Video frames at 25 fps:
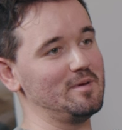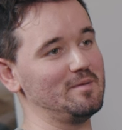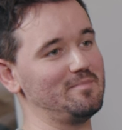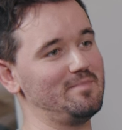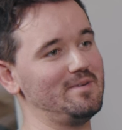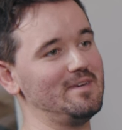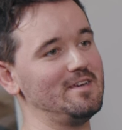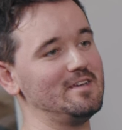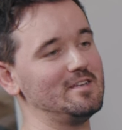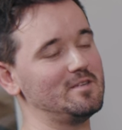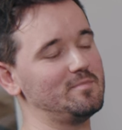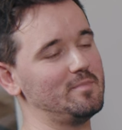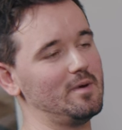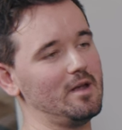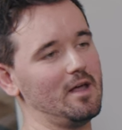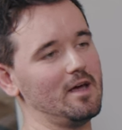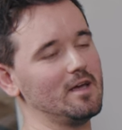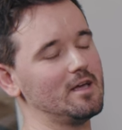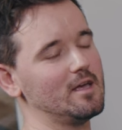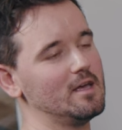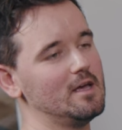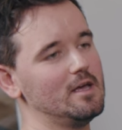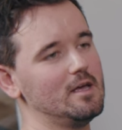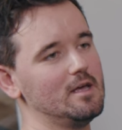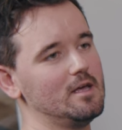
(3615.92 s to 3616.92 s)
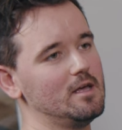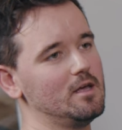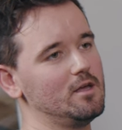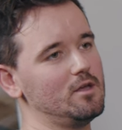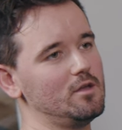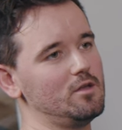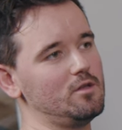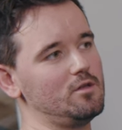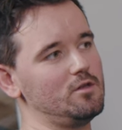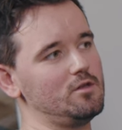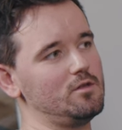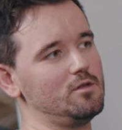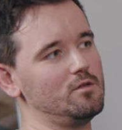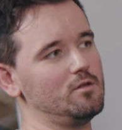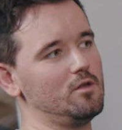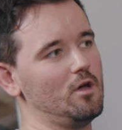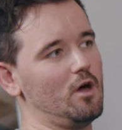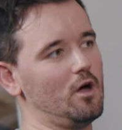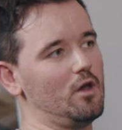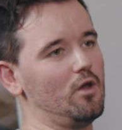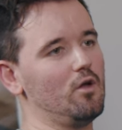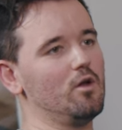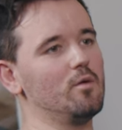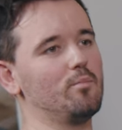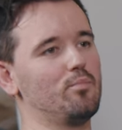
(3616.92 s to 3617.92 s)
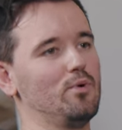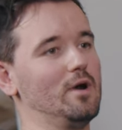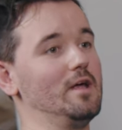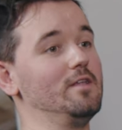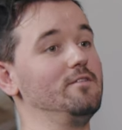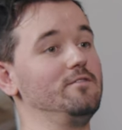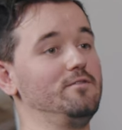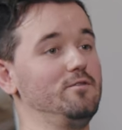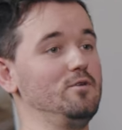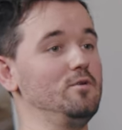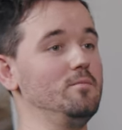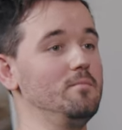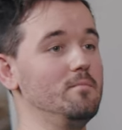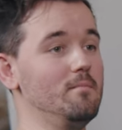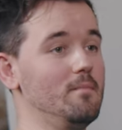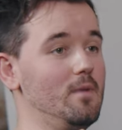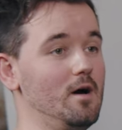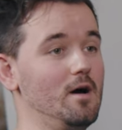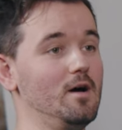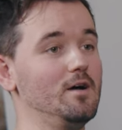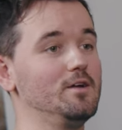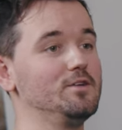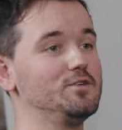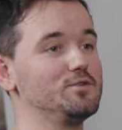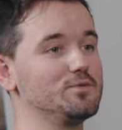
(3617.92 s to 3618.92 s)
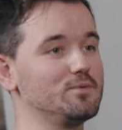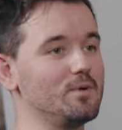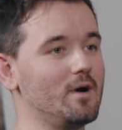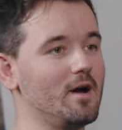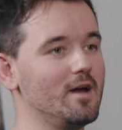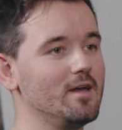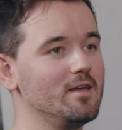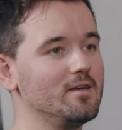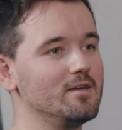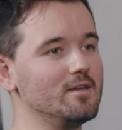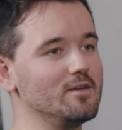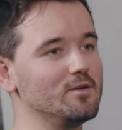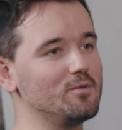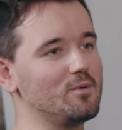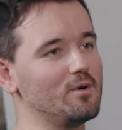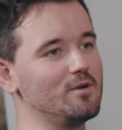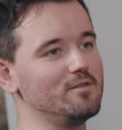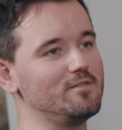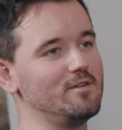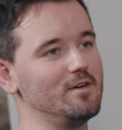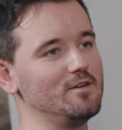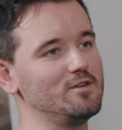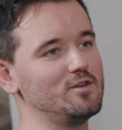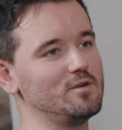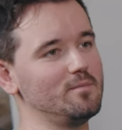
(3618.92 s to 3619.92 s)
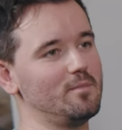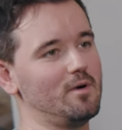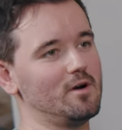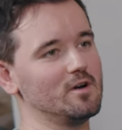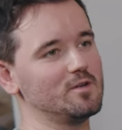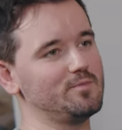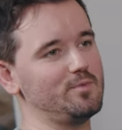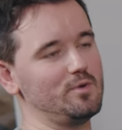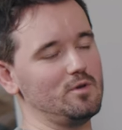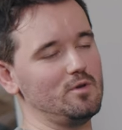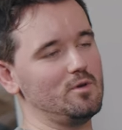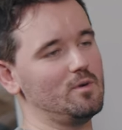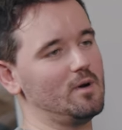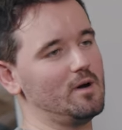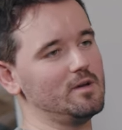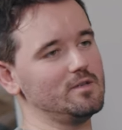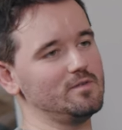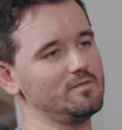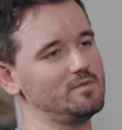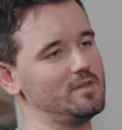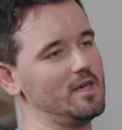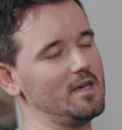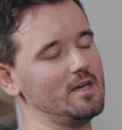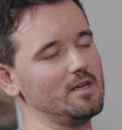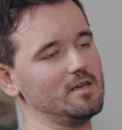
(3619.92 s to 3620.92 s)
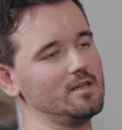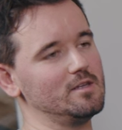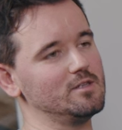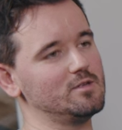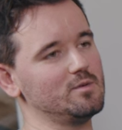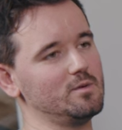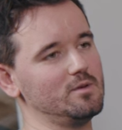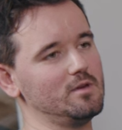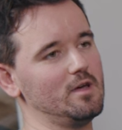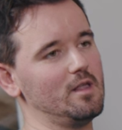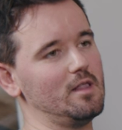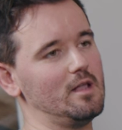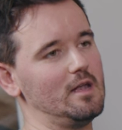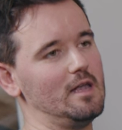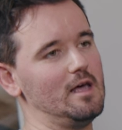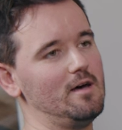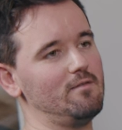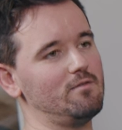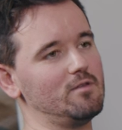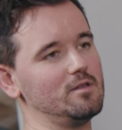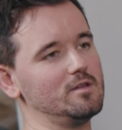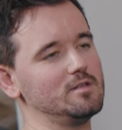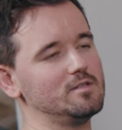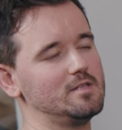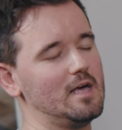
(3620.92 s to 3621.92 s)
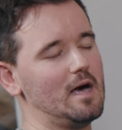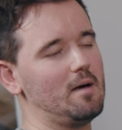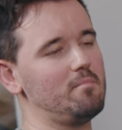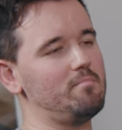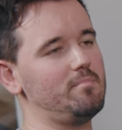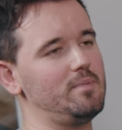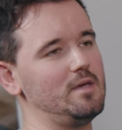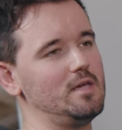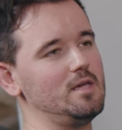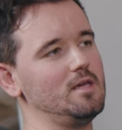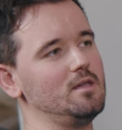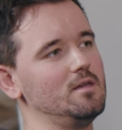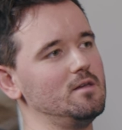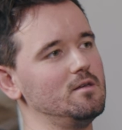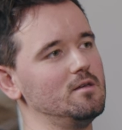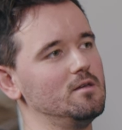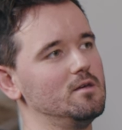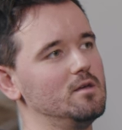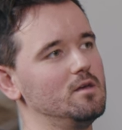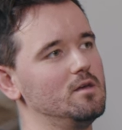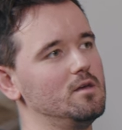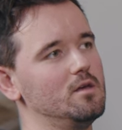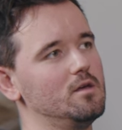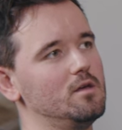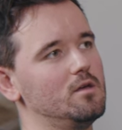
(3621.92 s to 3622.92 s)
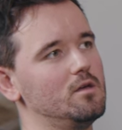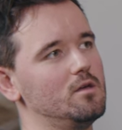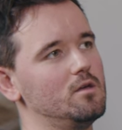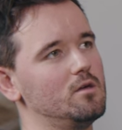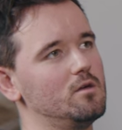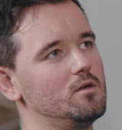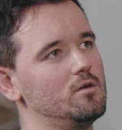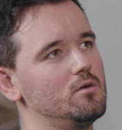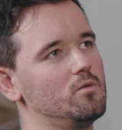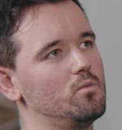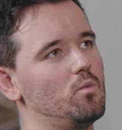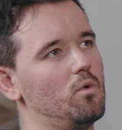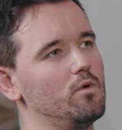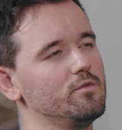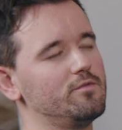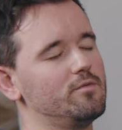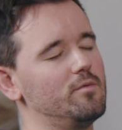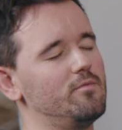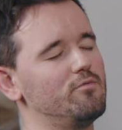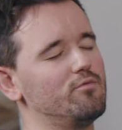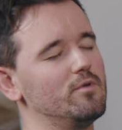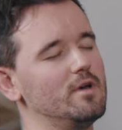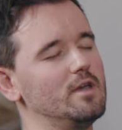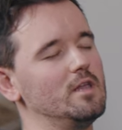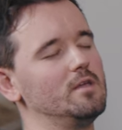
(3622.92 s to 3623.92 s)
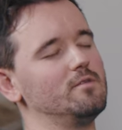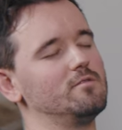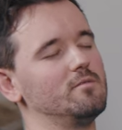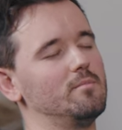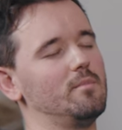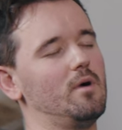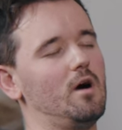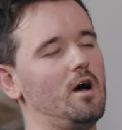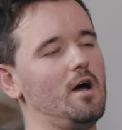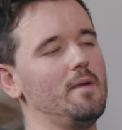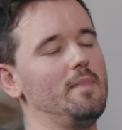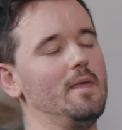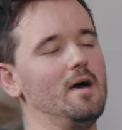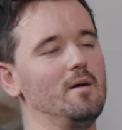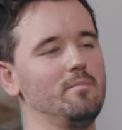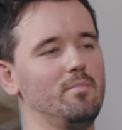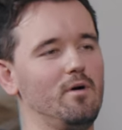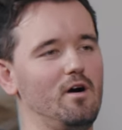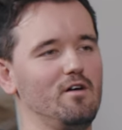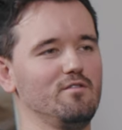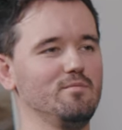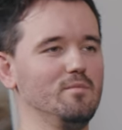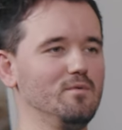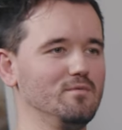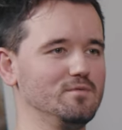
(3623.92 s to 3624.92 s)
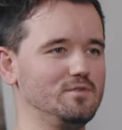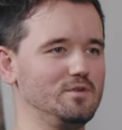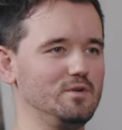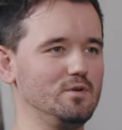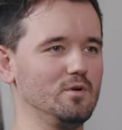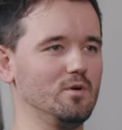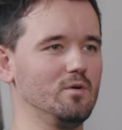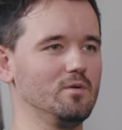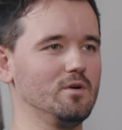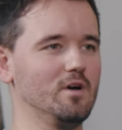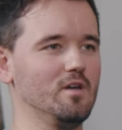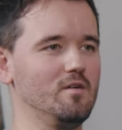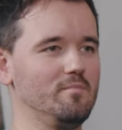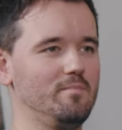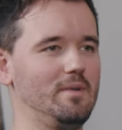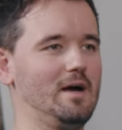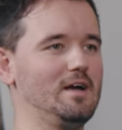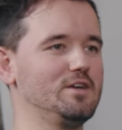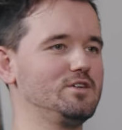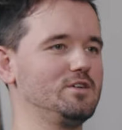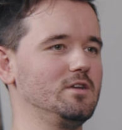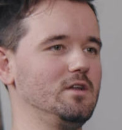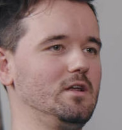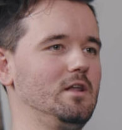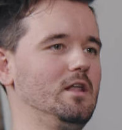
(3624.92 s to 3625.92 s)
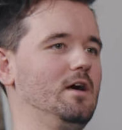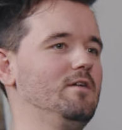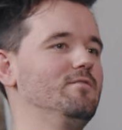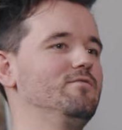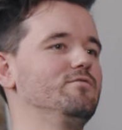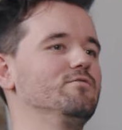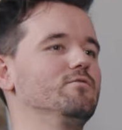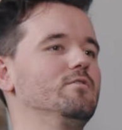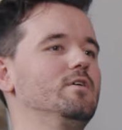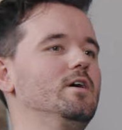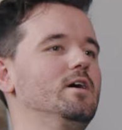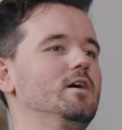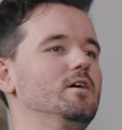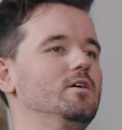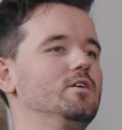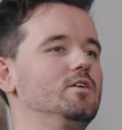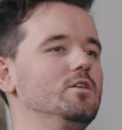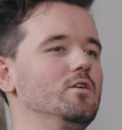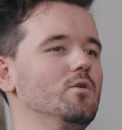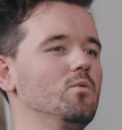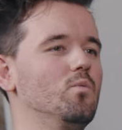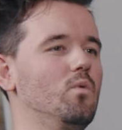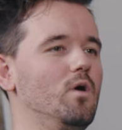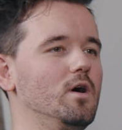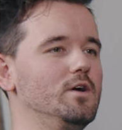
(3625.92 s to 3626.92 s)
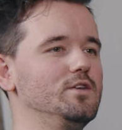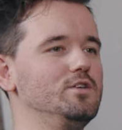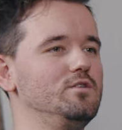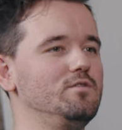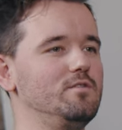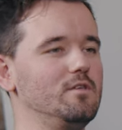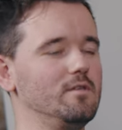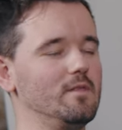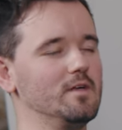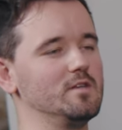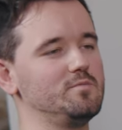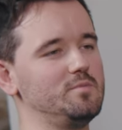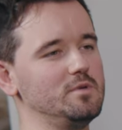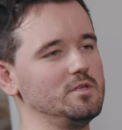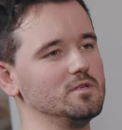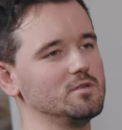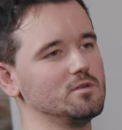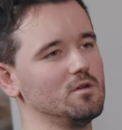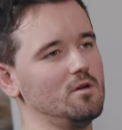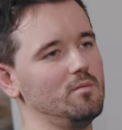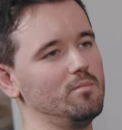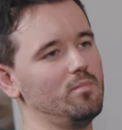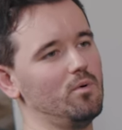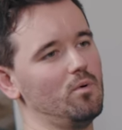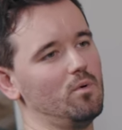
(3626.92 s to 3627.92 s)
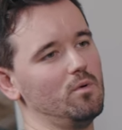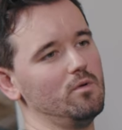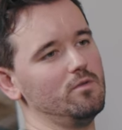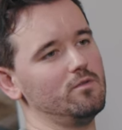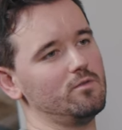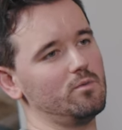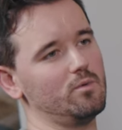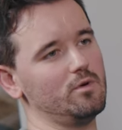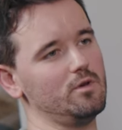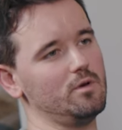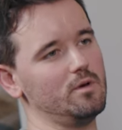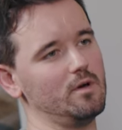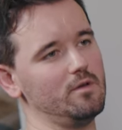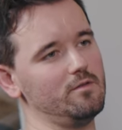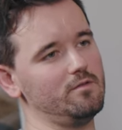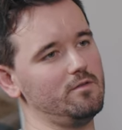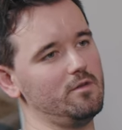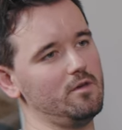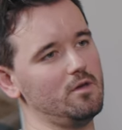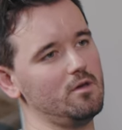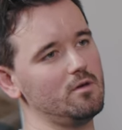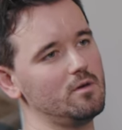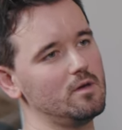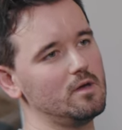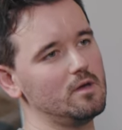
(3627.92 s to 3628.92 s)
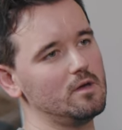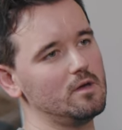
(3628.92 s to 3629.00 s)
a big piece. But like, a lot of brands do merch, right? In quotation marks, but you guys have taken it to another level. Has that been what's the reason behind that apart from obviously your kind of passion and love for it you know why do you think that's been so important to what you guys do